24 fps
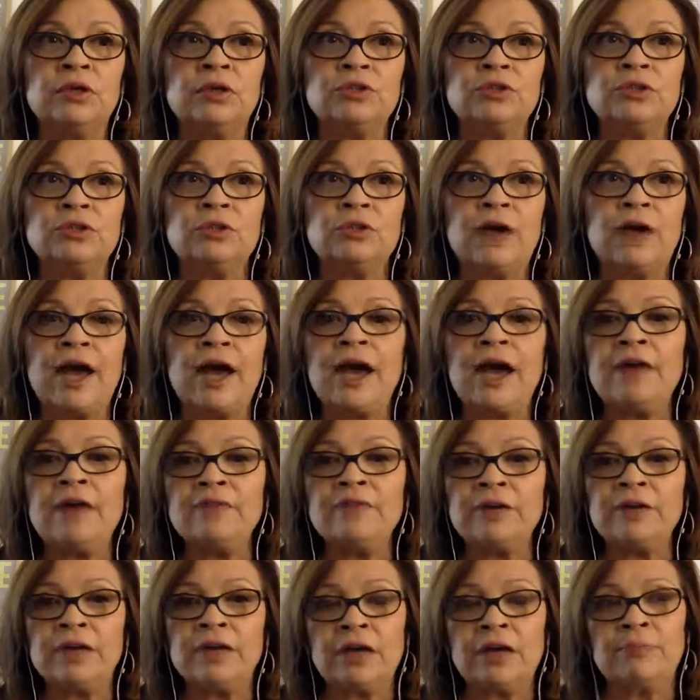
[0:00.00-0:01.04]
have
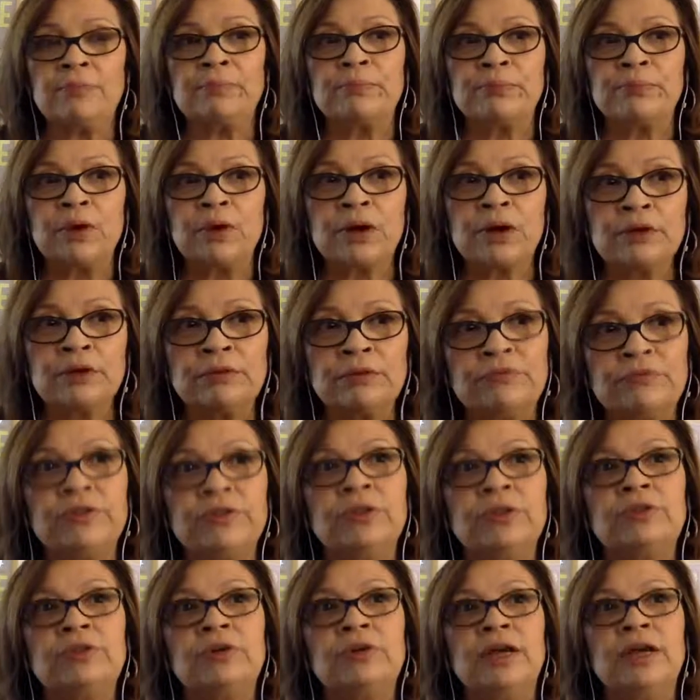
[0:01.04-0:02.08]
a broader
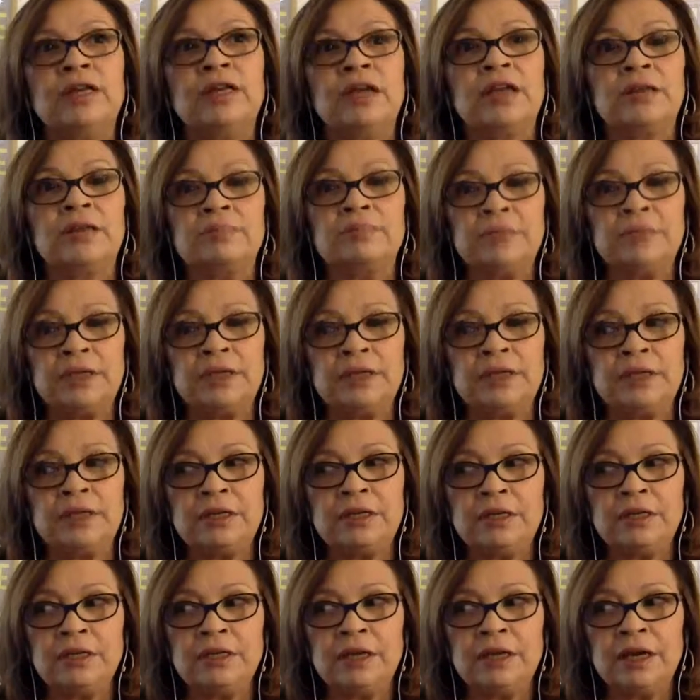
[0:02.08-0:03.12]
view and be
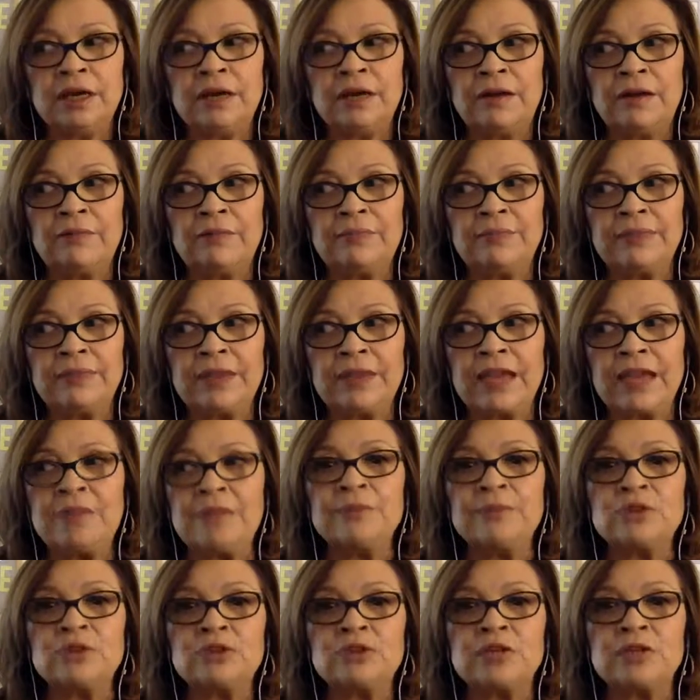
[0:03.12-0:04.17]
able
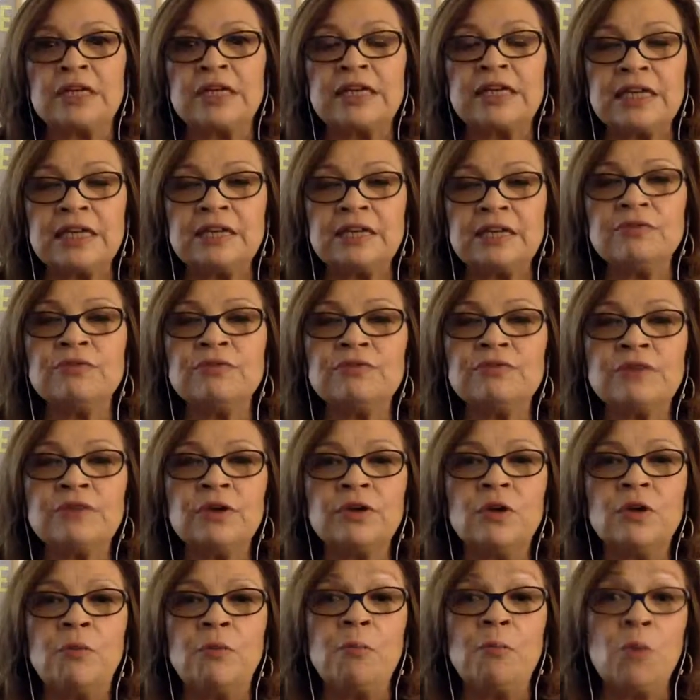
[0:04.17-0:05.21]
to give
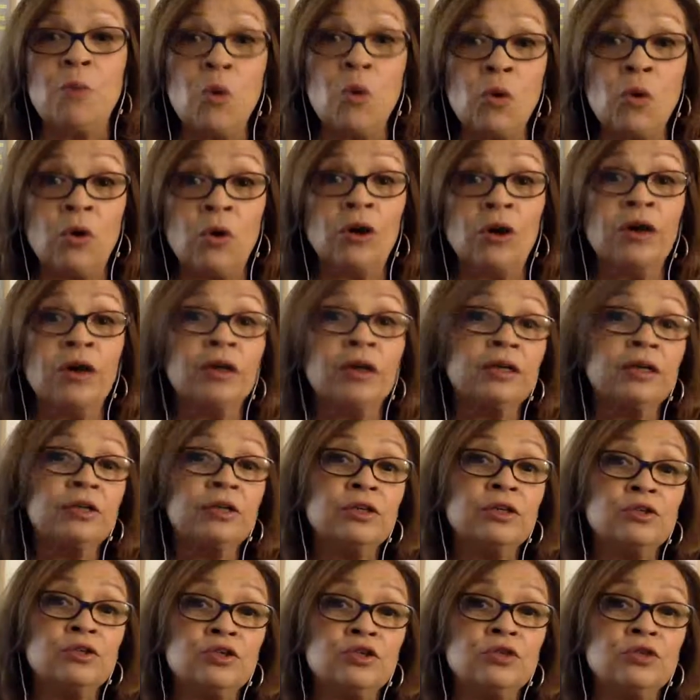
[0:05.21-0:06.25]
more
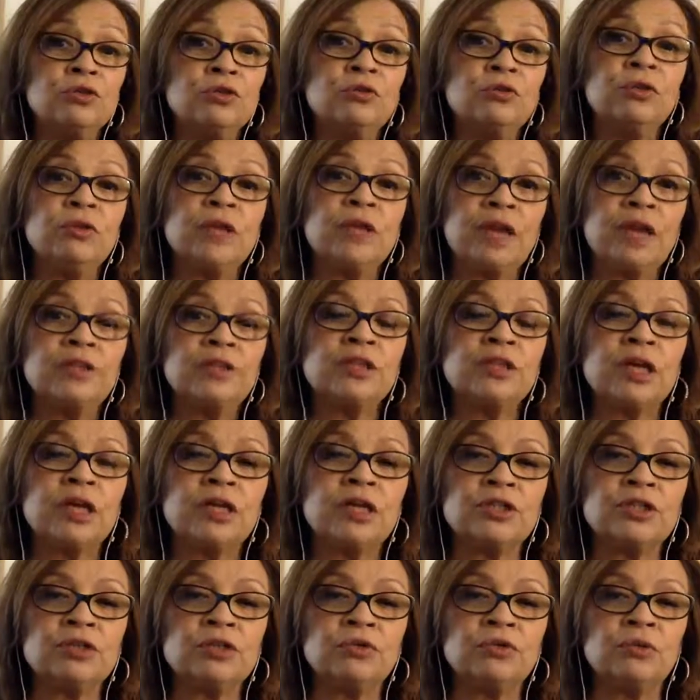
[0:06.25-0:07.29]
to the
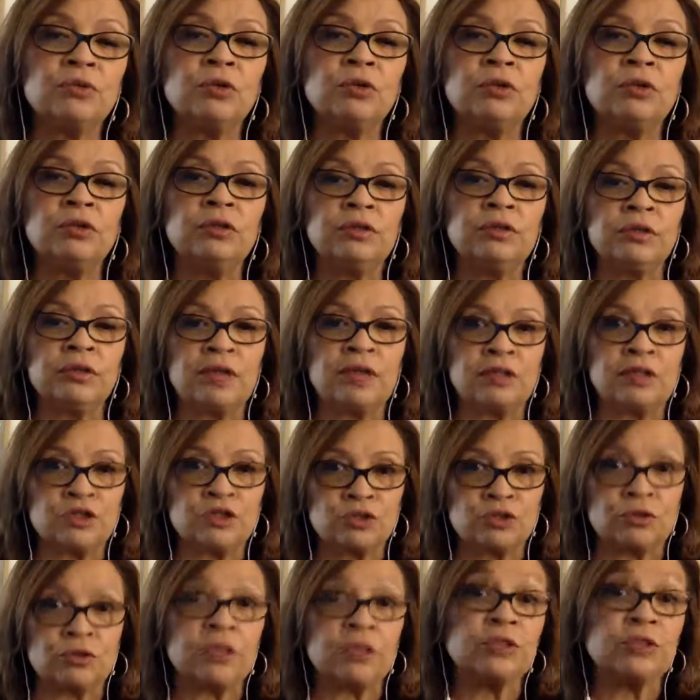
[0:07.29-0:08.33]
education world that
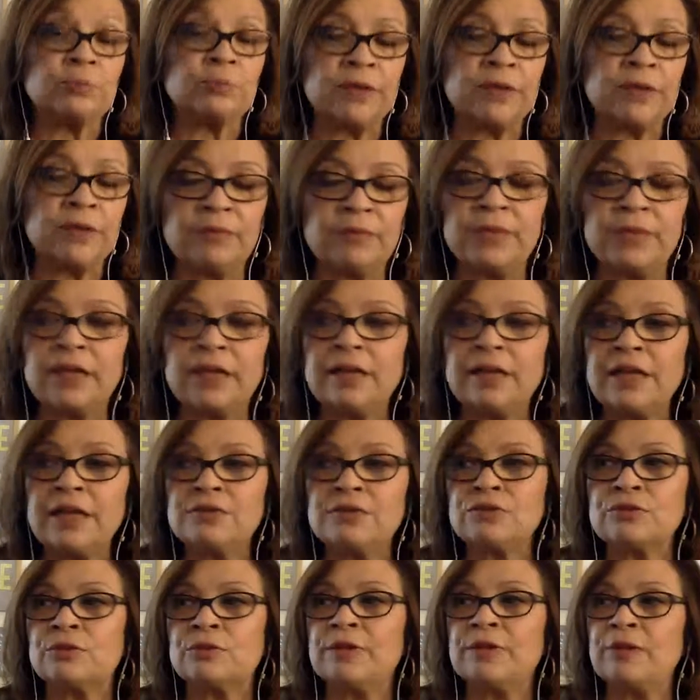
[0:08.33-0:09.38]
stretched beyond my
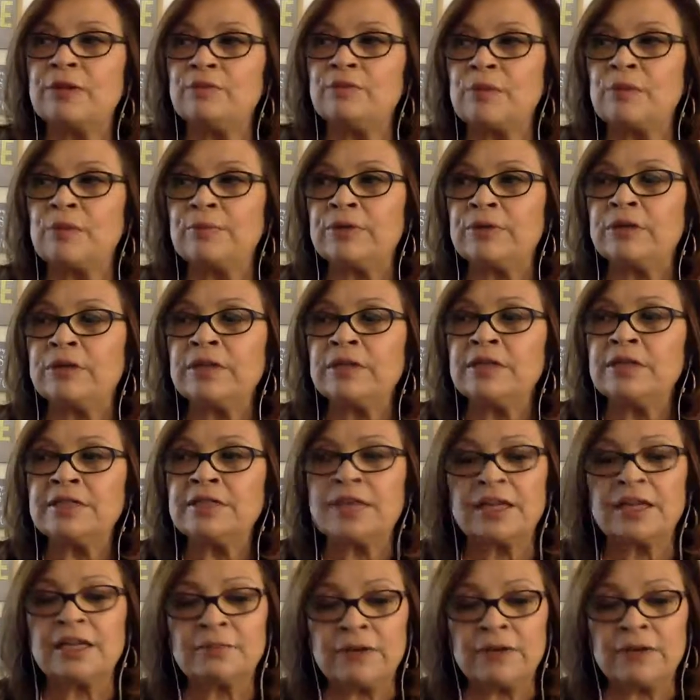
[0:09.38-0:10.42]
classroom. And I remember
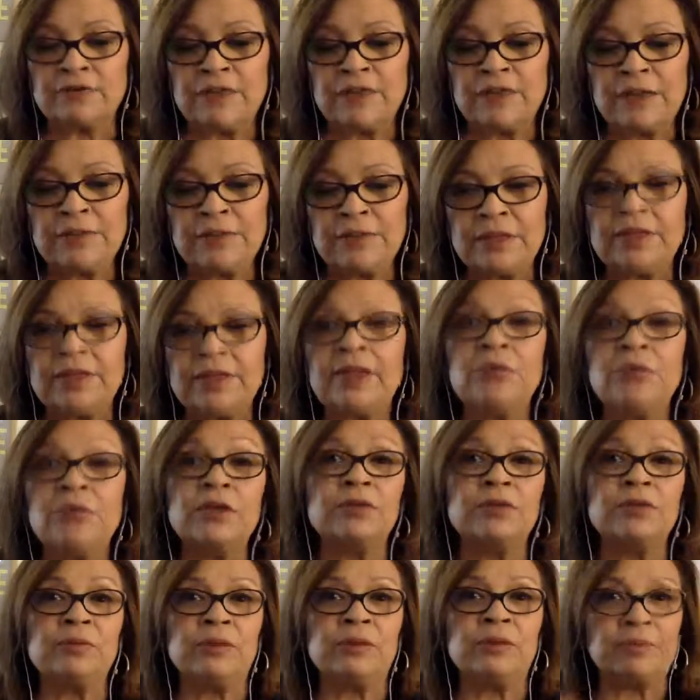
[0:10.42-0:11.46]
telling my family that I wanted to
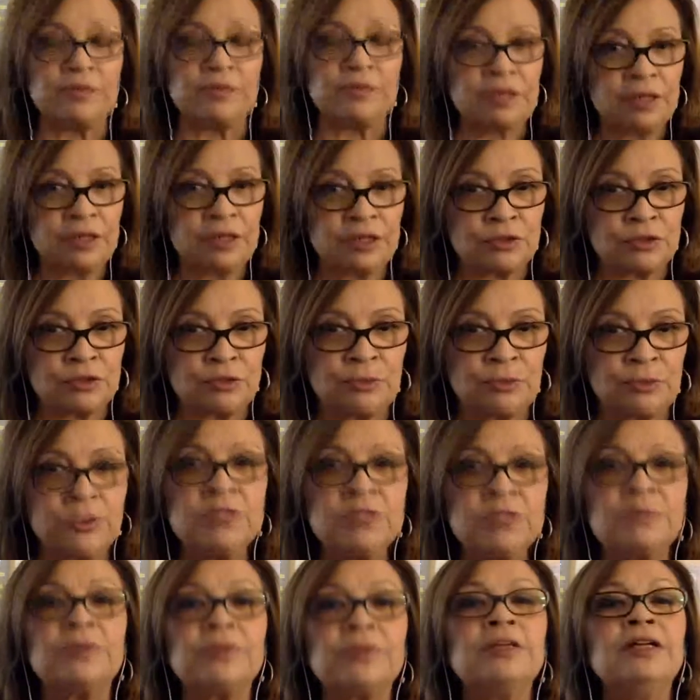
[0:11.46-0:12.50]
become a school
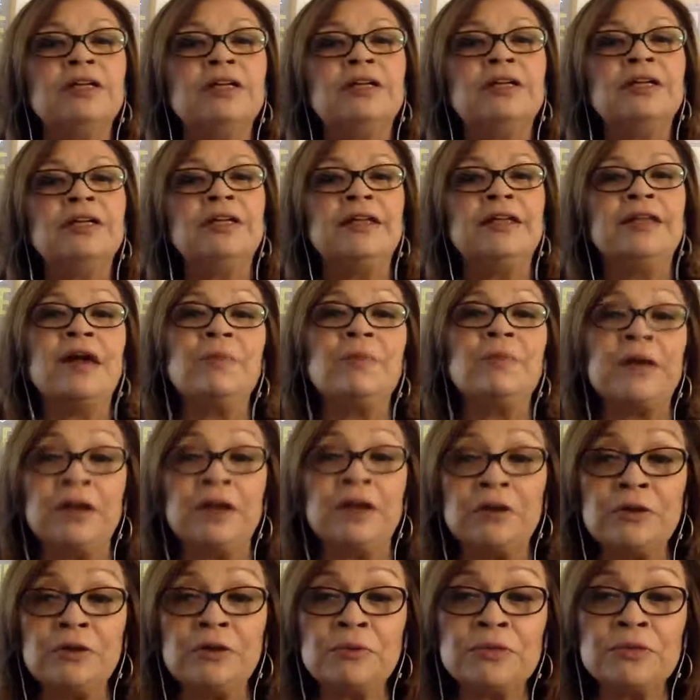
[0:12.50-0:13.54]
principal. Now, my
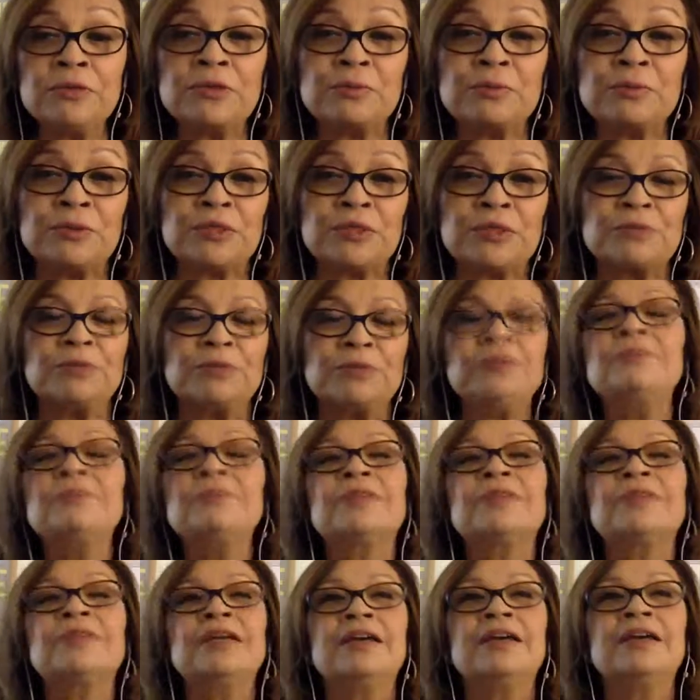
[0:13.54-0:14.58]
uncle was a principal,
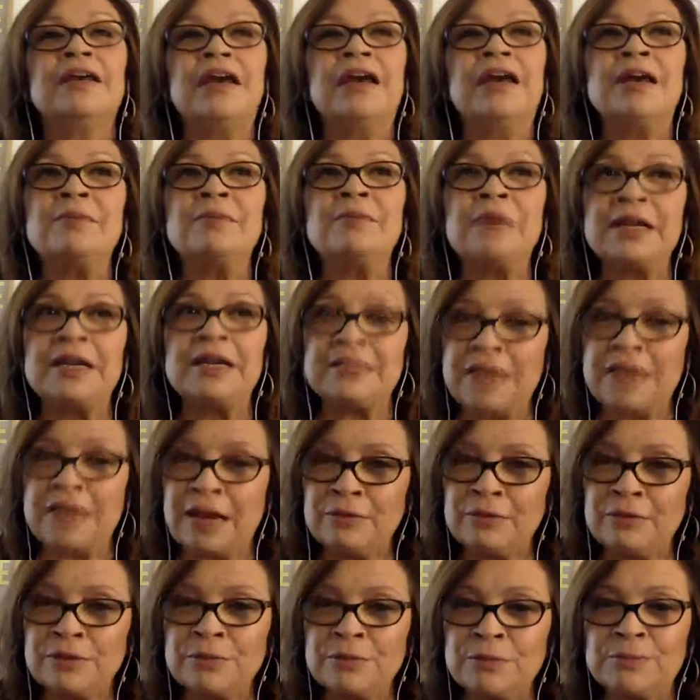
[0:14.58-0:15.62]
And my dad
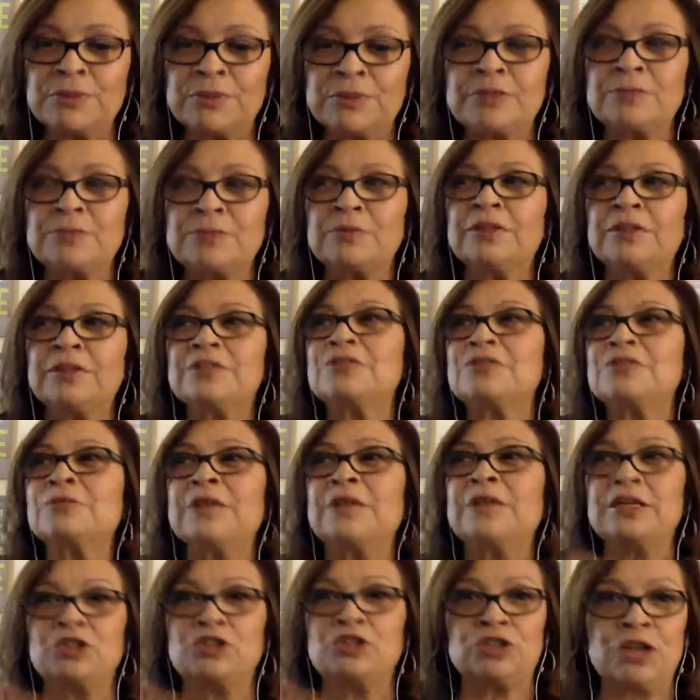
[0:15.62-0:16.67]
was a principal. And so when I
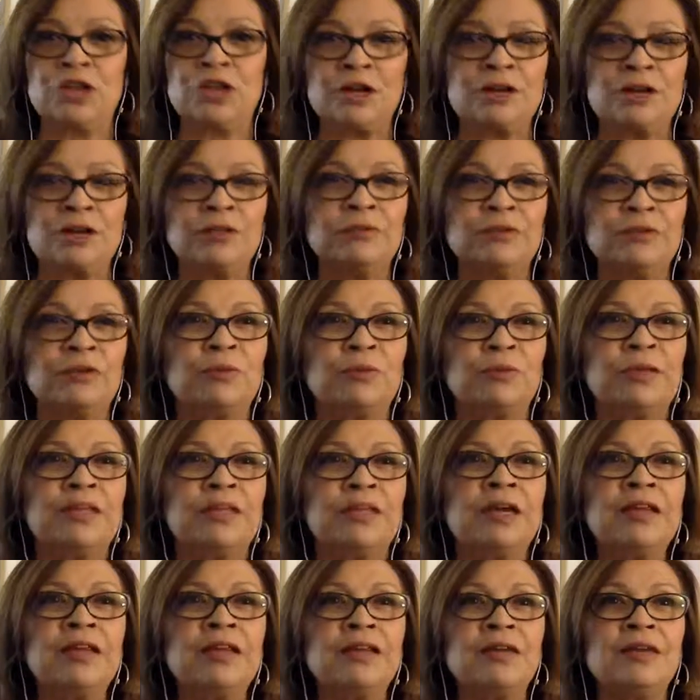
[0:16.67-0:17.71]
shared with my
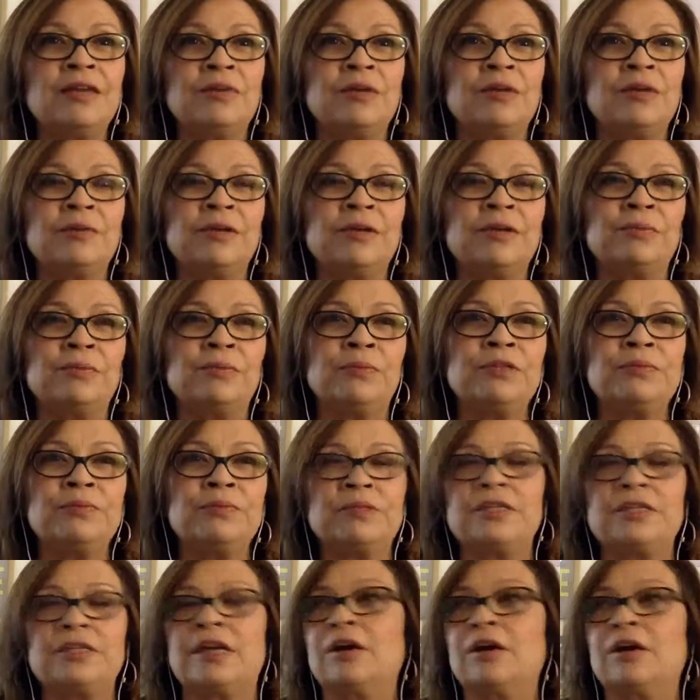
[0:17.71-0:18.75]
dad that I want to be a principal, he's
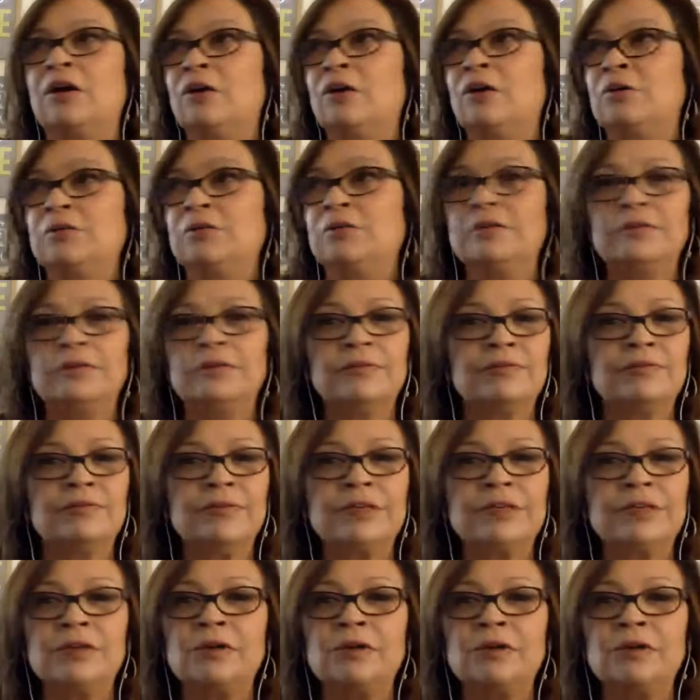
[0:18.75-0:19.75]
like, oh, you know,